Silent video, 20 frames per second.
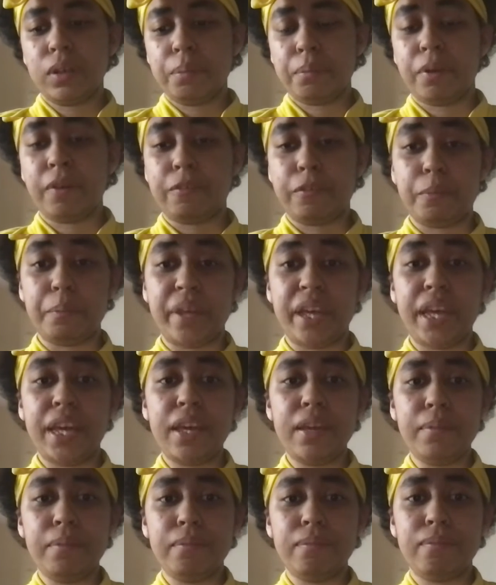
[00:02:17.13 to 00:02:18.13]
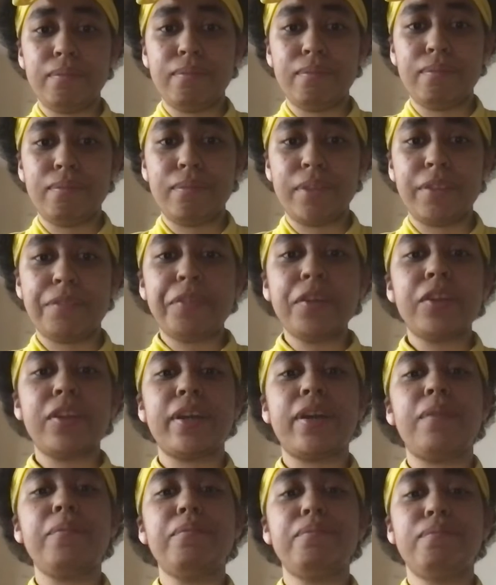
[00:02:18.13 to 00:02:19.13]
but for me it feels
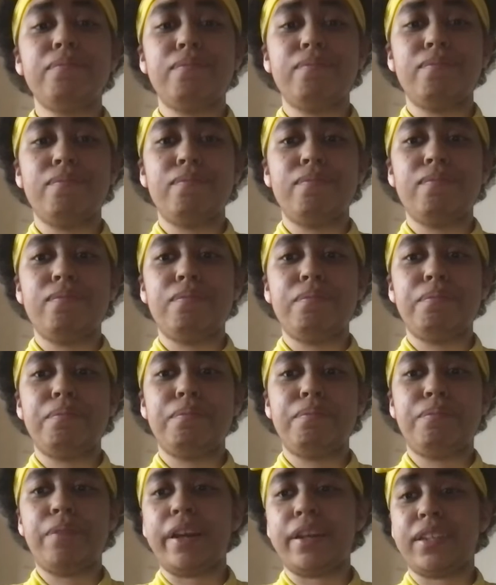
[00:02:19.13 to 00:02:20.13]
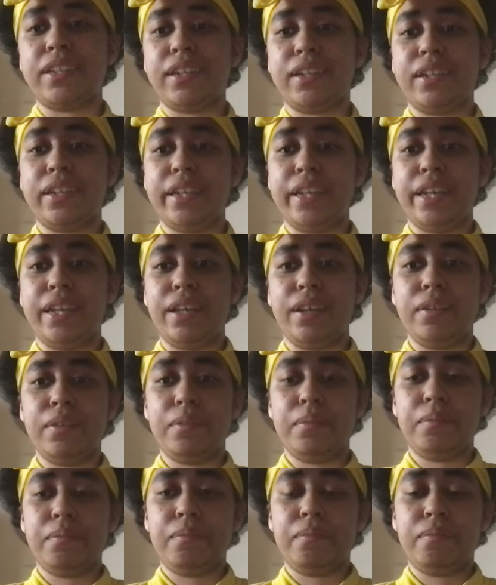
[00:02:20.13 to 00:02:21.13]
like I'm practically
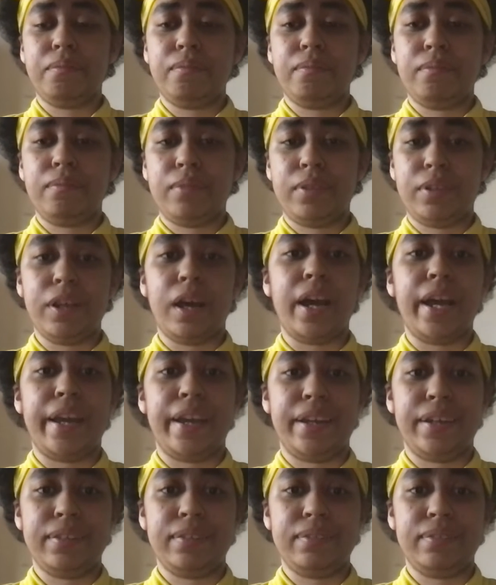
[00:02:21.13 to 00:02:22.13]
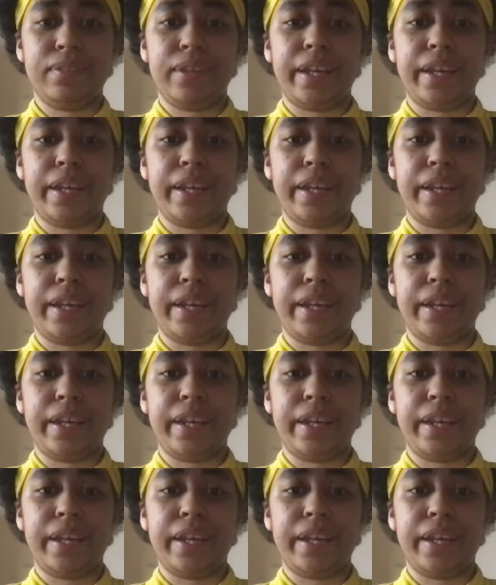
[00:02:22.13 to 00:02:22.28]
dying.